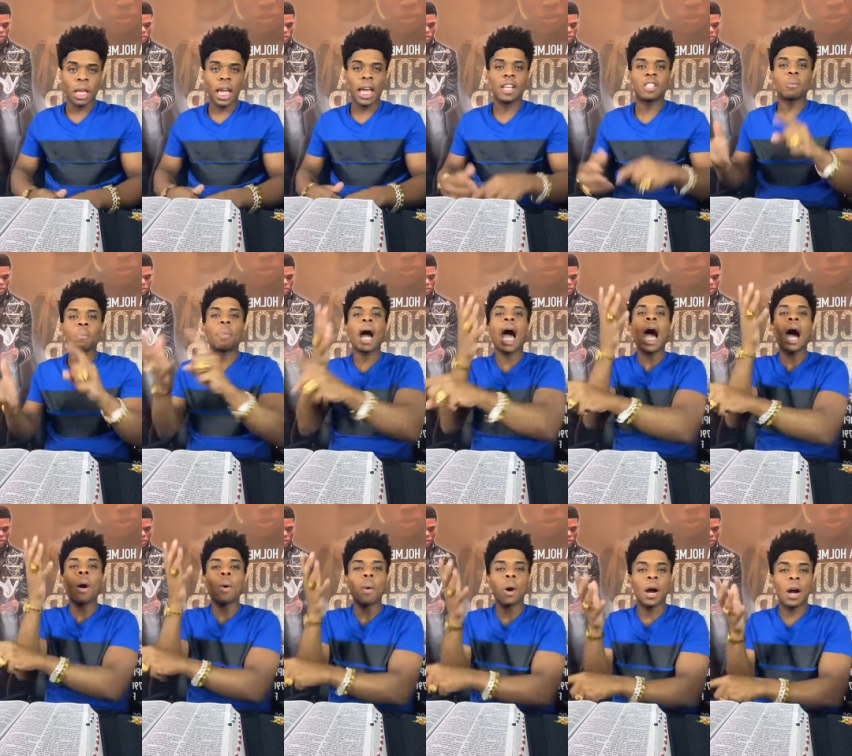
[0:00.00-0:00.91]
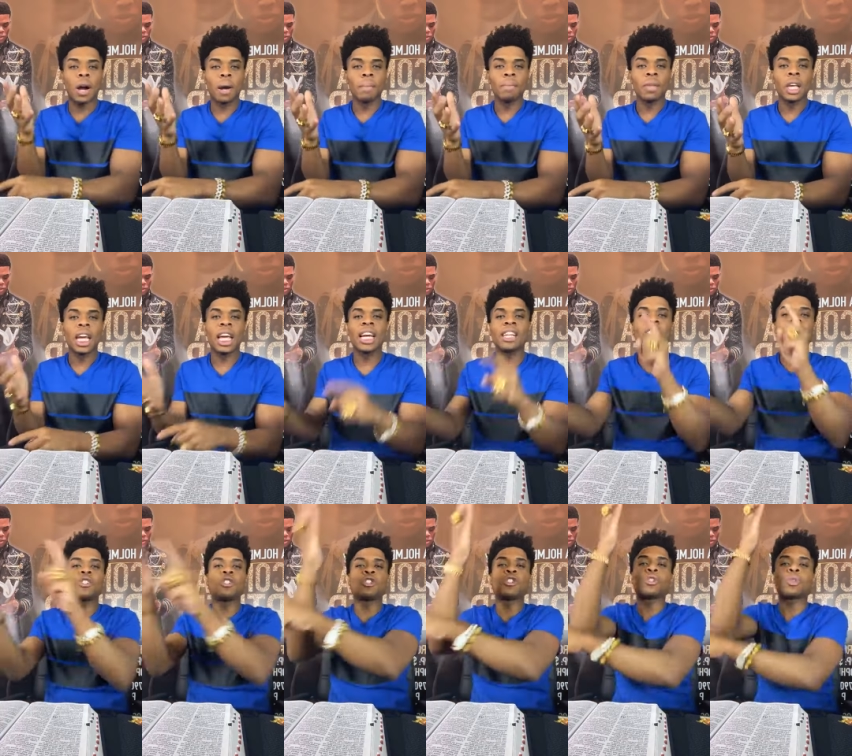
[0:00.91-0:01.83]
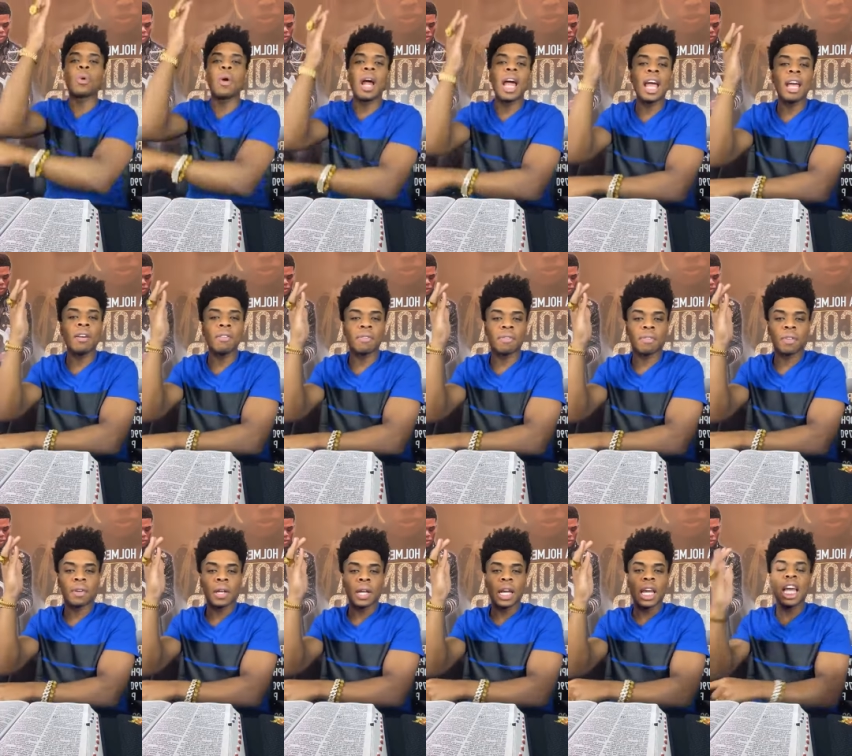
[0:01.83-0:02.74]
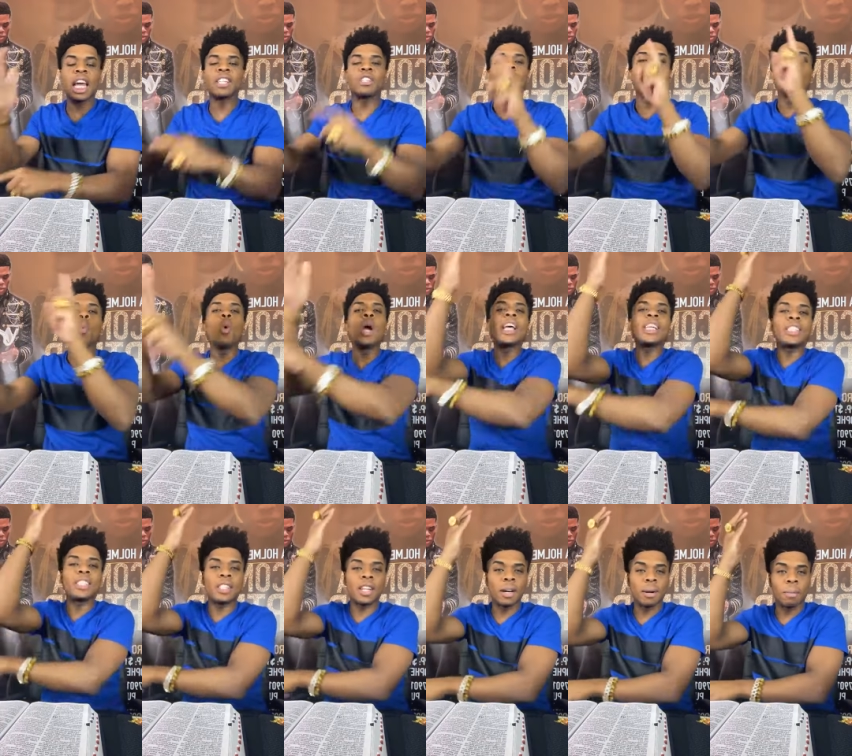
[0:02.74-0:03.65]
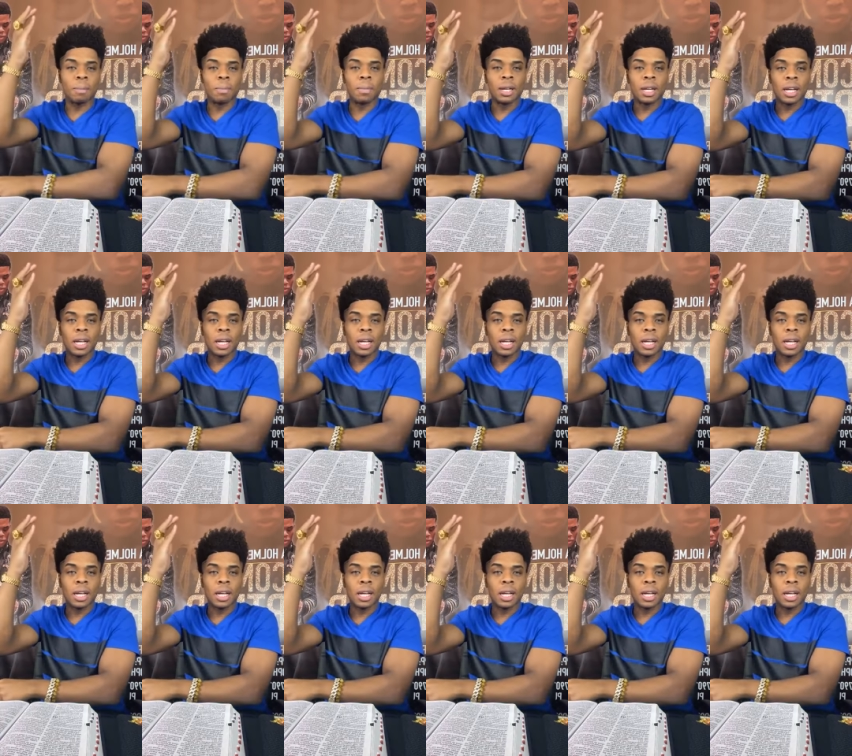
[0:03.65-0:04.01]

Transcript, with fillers: It's power. It's strength. It's wisdom.